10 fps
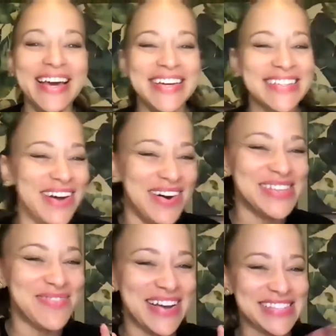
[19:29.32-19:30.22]
She
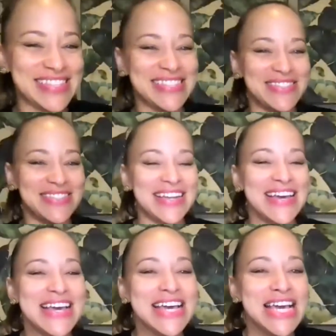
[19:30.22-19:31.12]
always practices shooting.
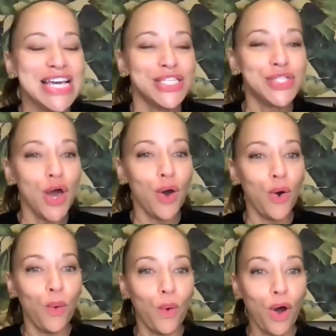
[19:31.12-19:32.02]

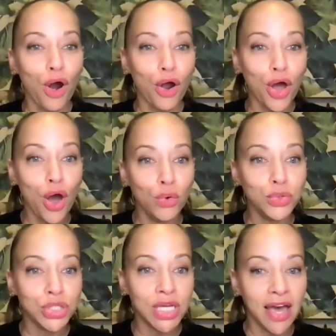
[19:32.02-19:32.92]
So her
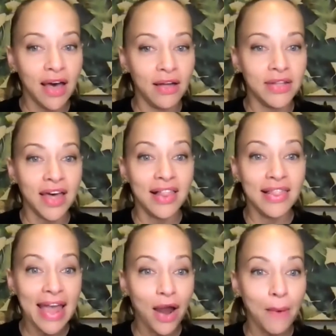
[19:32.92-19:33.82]
coach yelled,
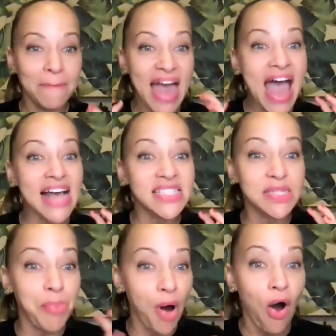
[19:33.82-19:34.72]
Claire, pass
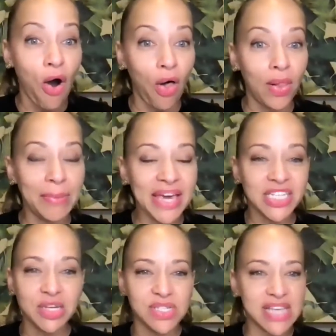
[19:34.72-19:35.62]
the ball,
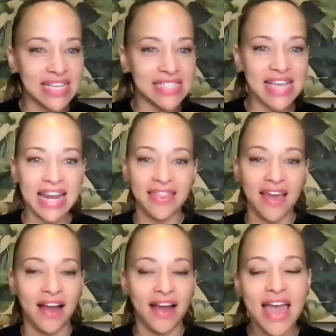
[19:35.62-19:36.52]
because she was just kind of standing
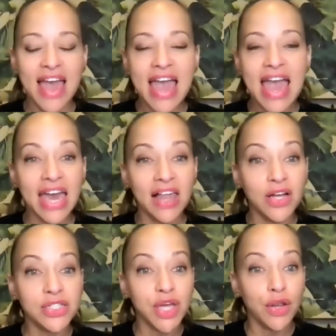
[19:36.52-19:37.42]
there. And
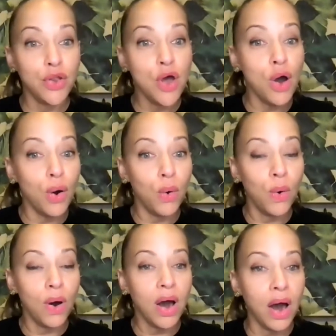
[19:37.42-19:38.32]
Claire said,
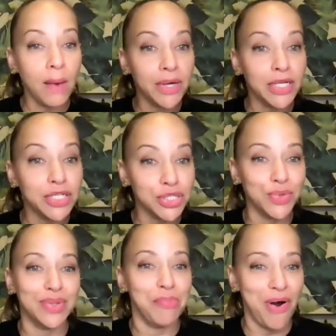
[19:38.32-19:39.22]
no, I'm going to
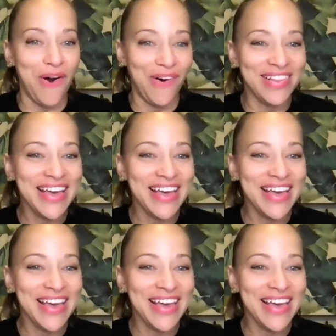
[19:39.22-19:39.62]
shoot the ball.